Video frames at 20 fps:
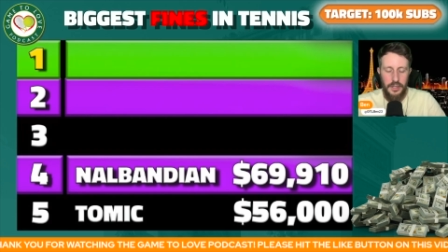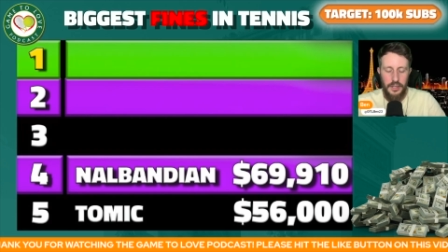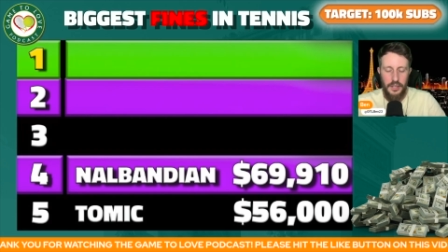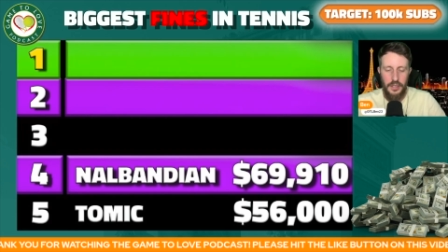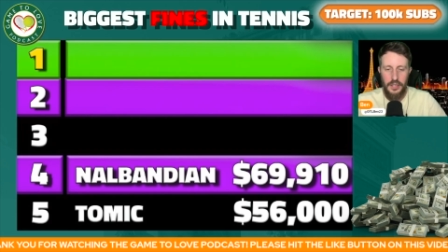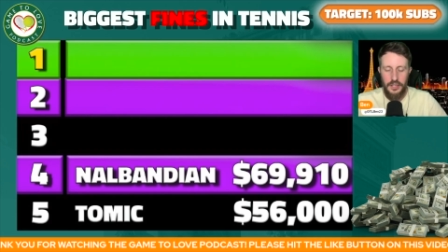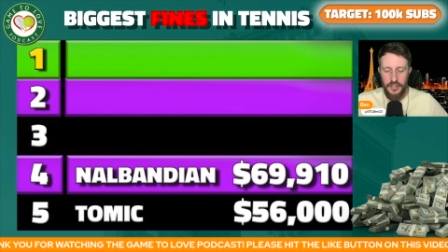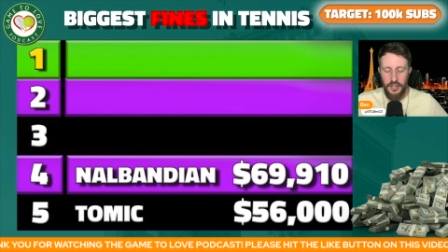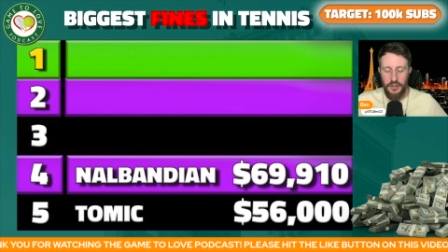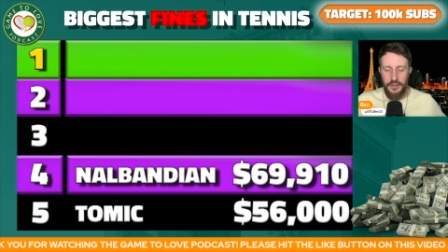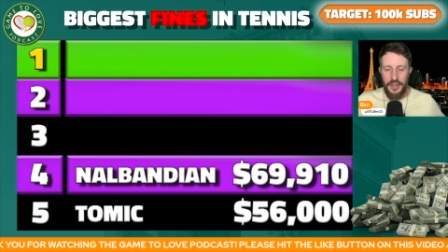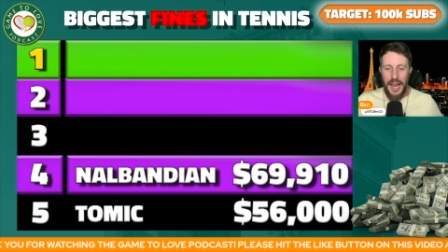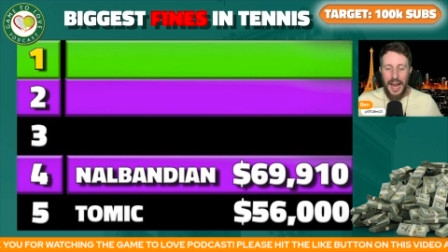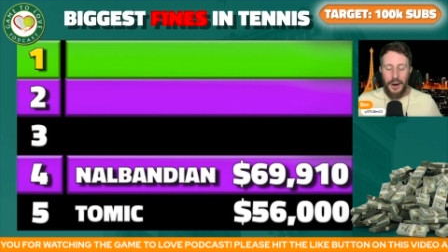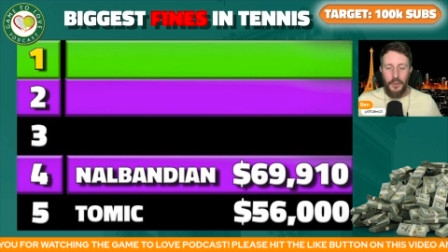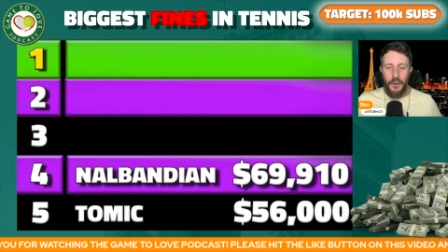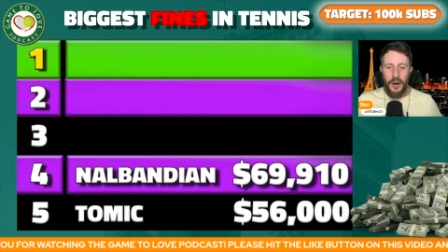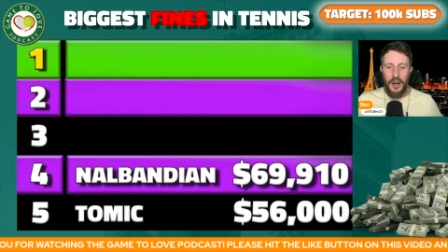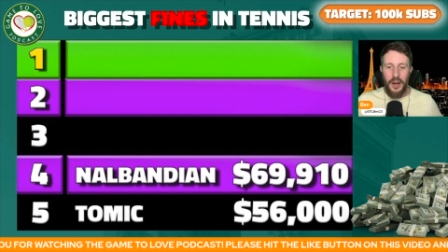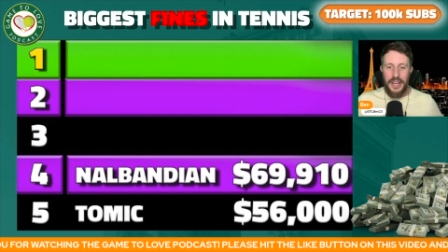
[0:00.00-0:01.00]
So
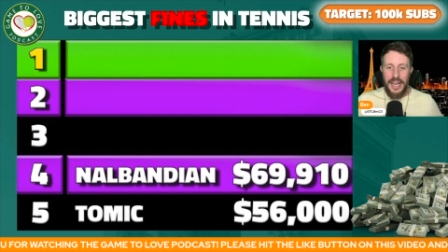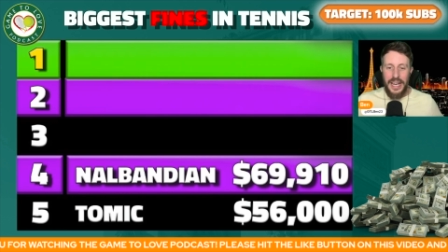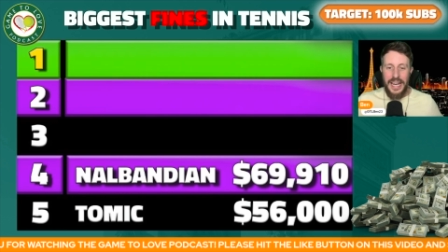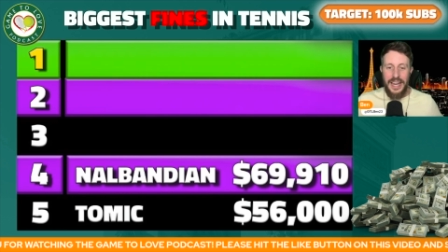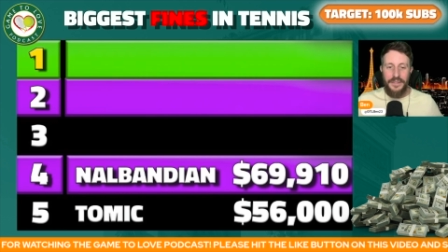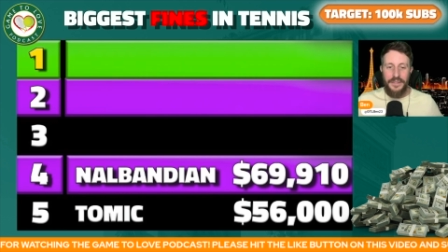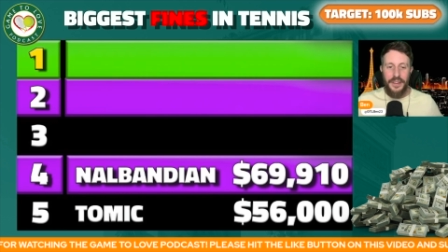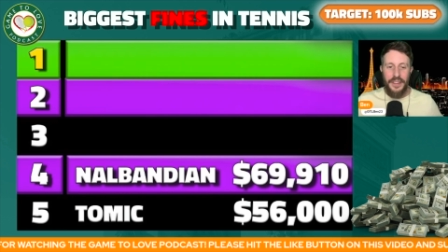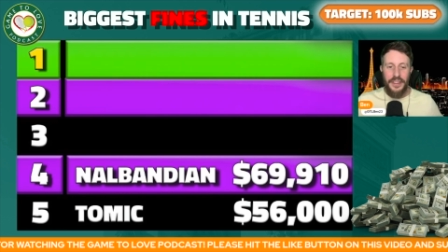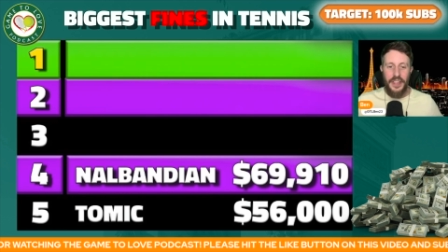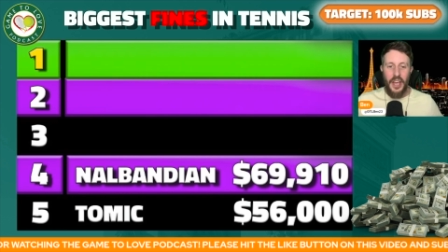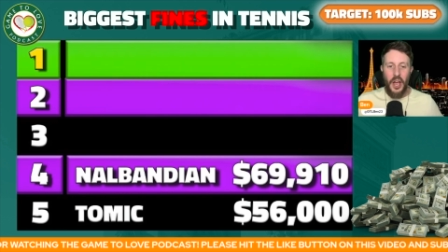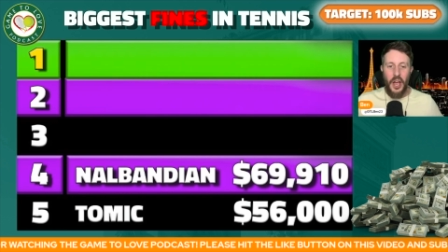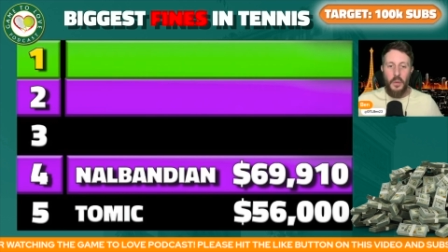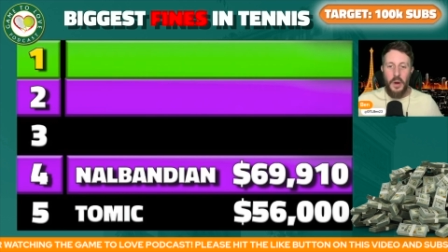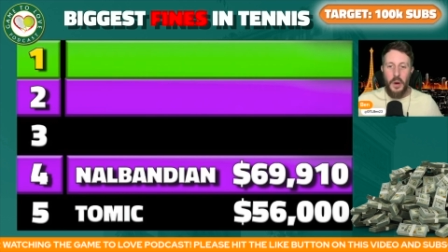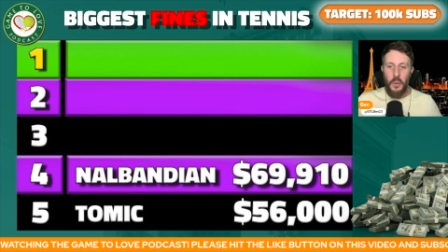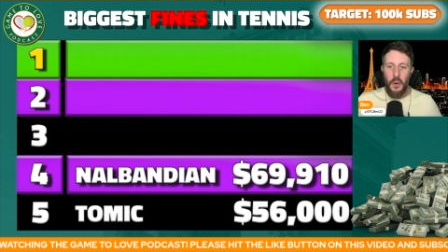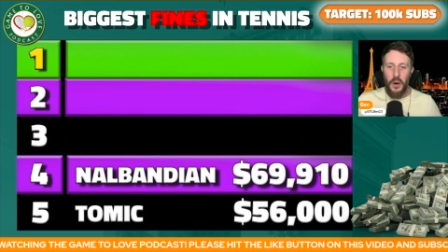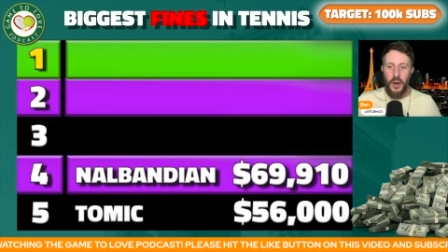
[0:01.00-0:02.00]
that one, even though
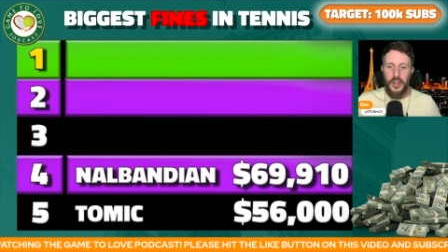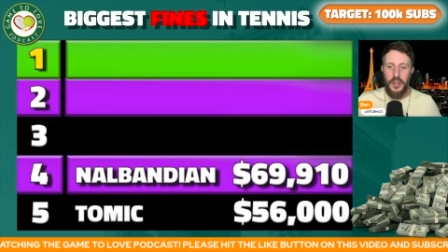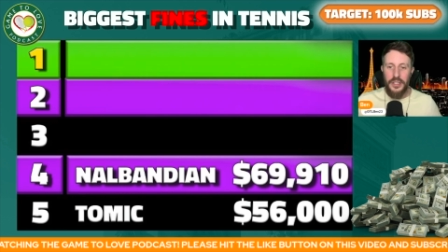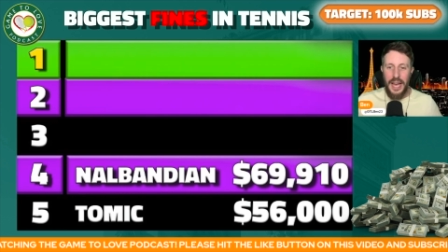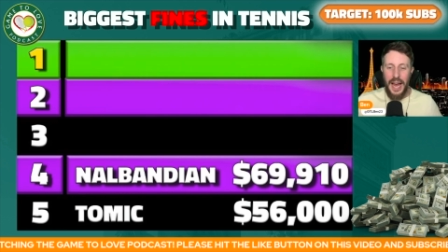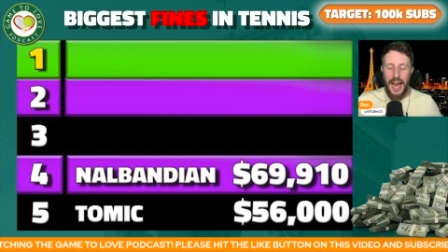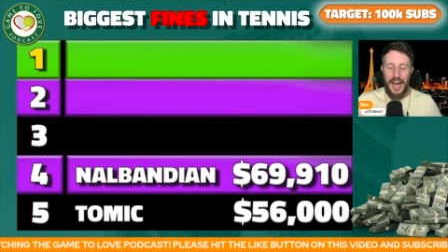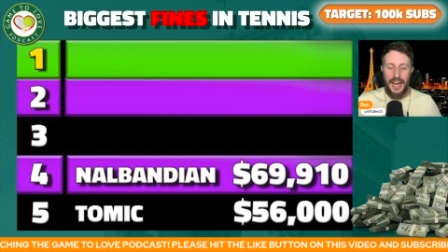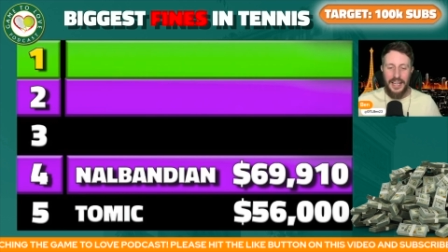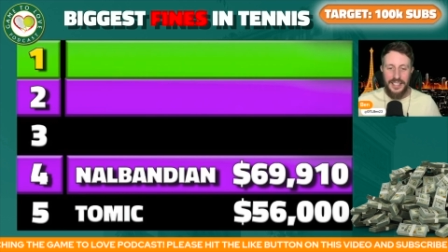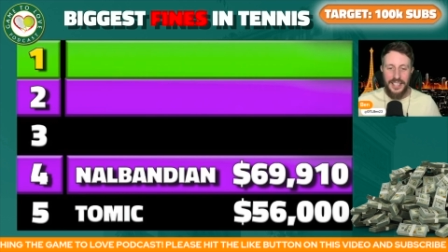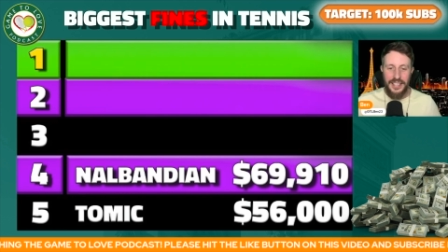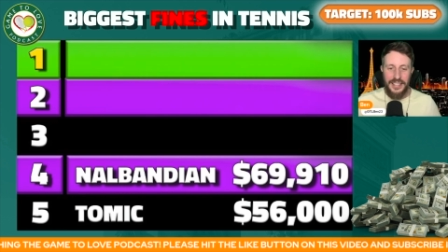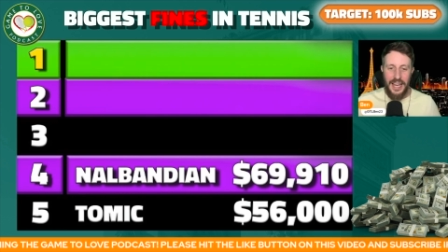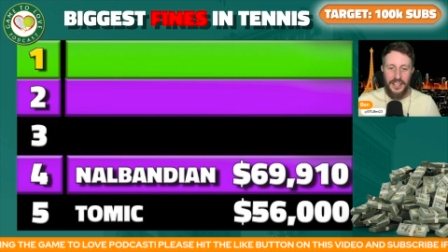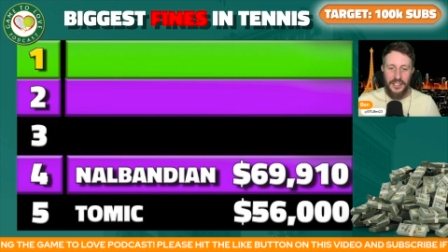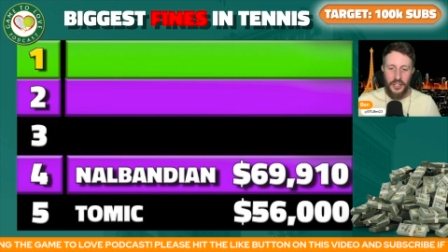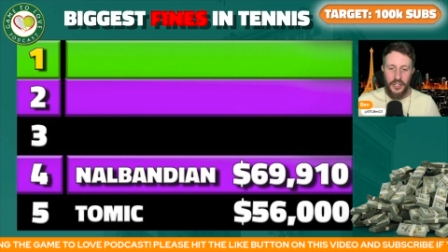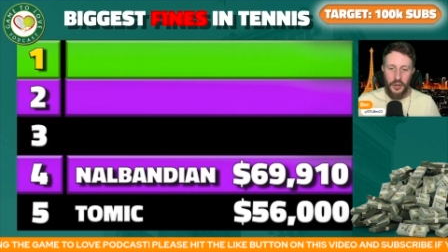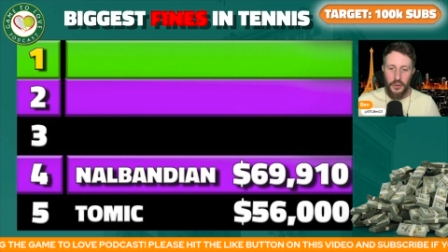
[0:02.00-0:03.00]
it was
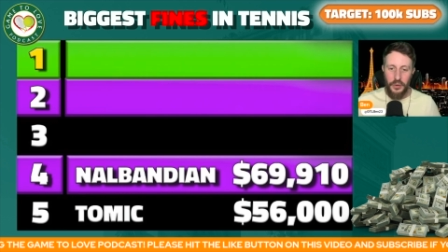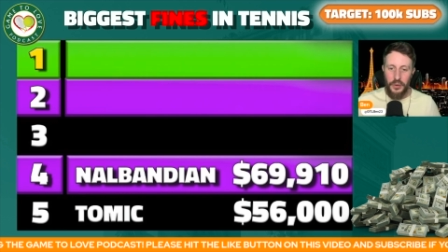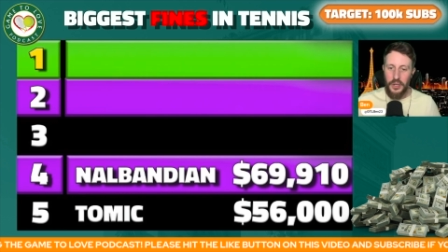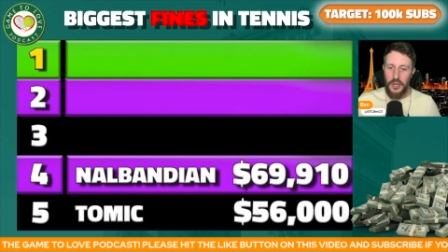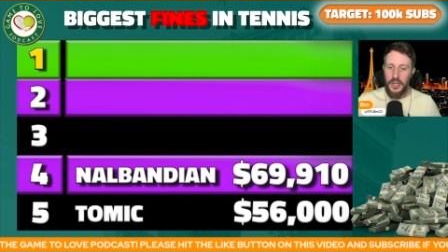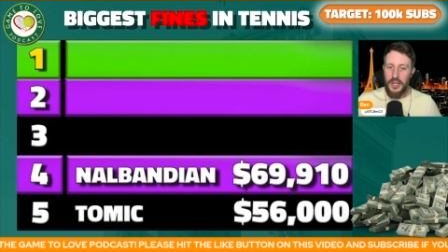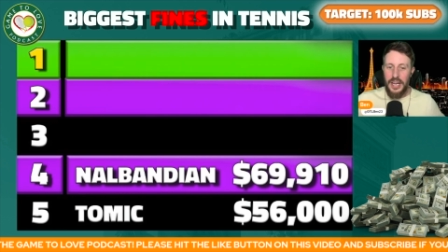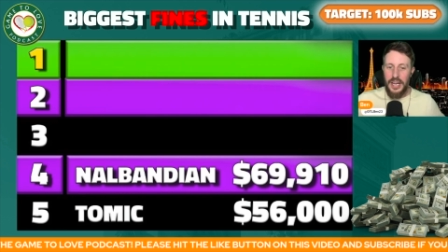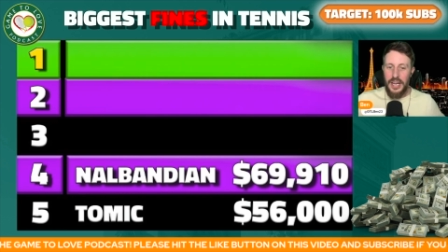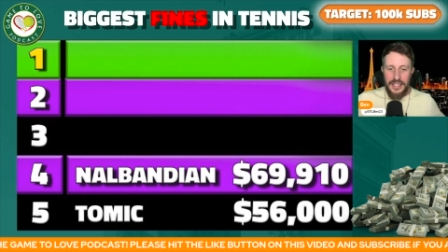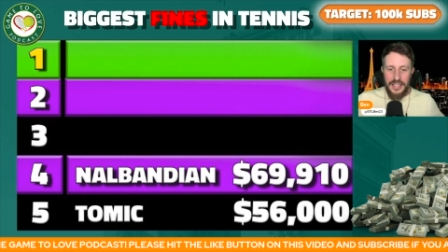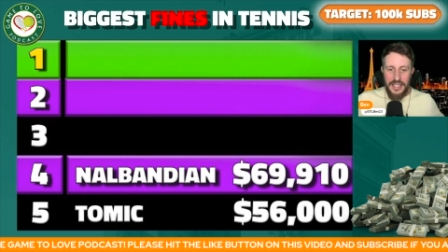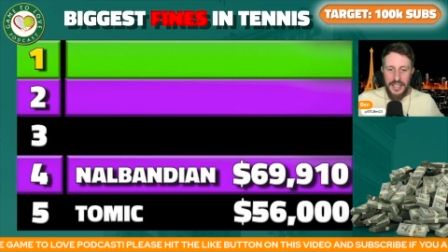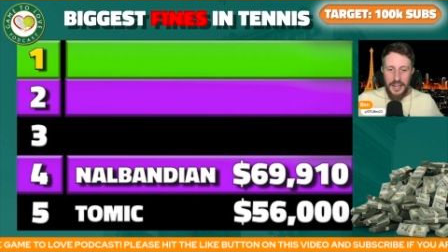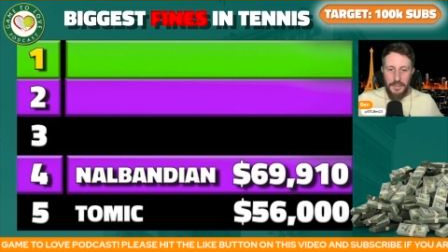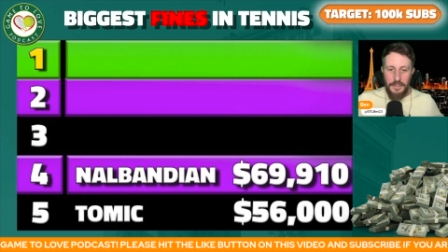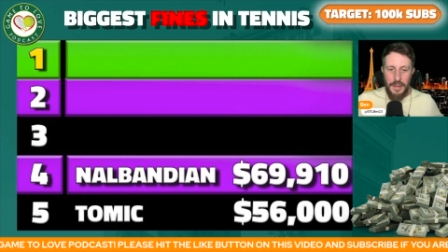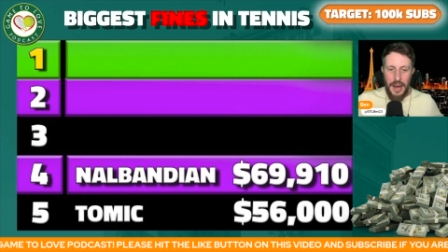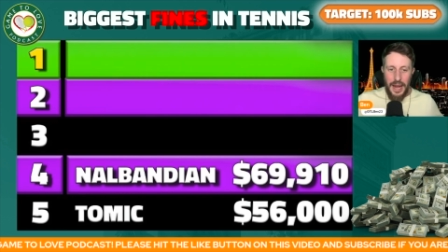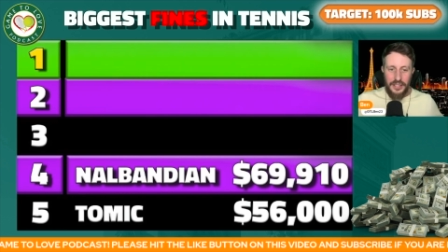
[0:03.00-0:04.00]
accidental, it
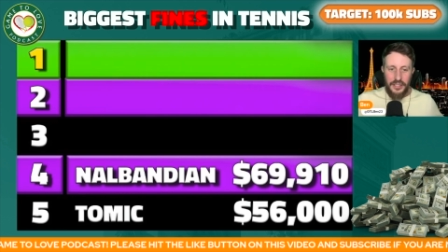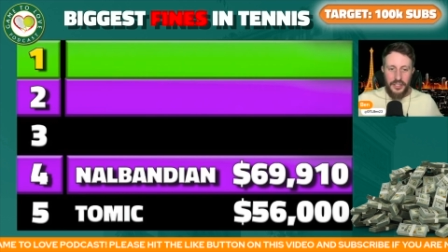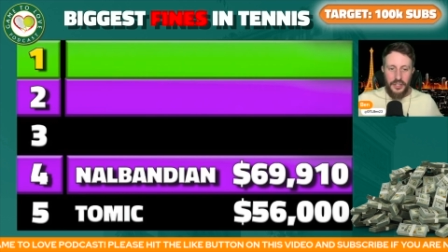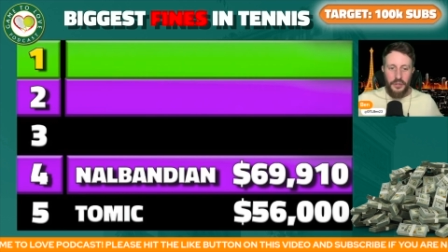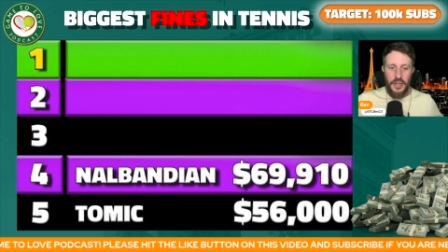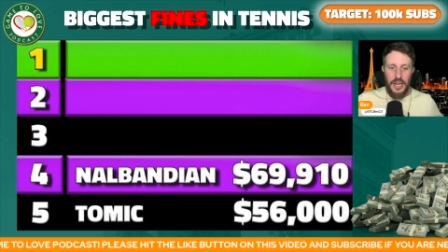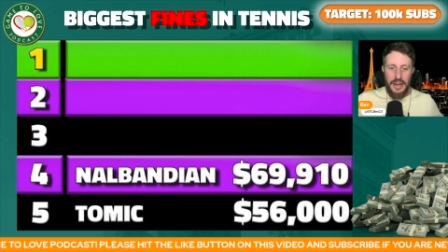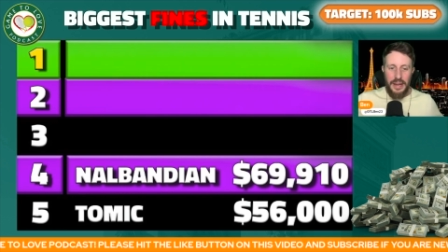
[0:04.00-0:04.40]
didn't matter.